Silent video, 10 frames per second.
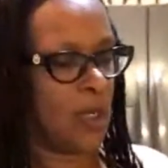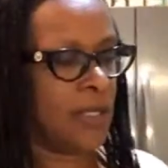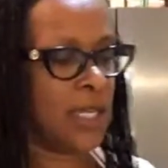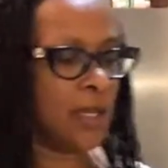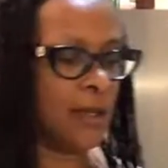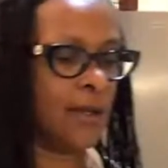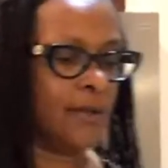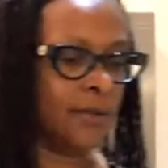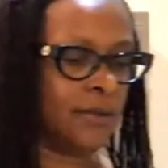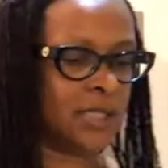you all here,
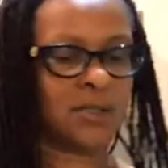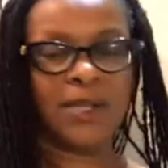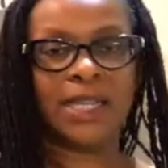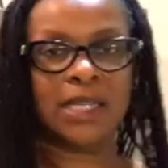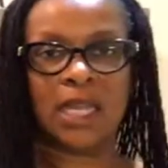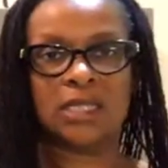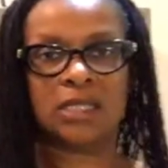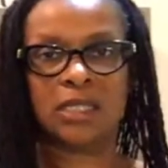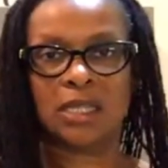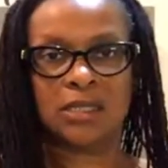let's go ahead and
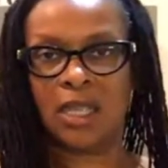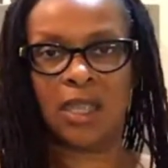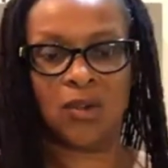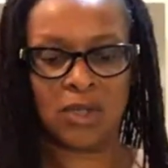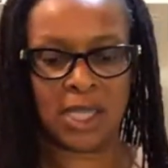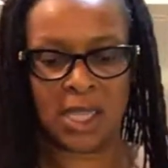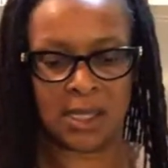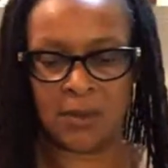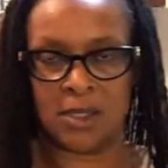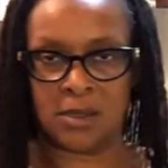ice a daggone
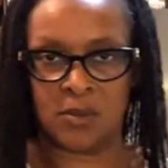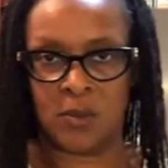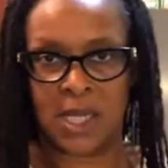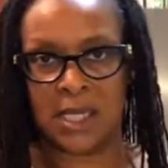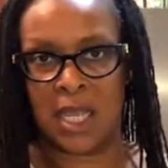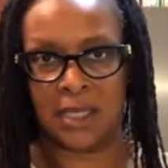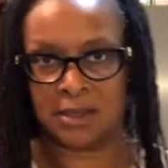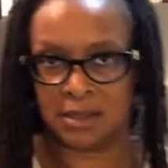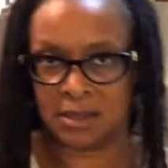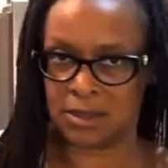cake. Because why not?
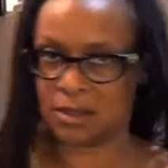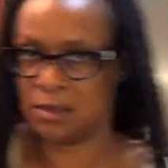Because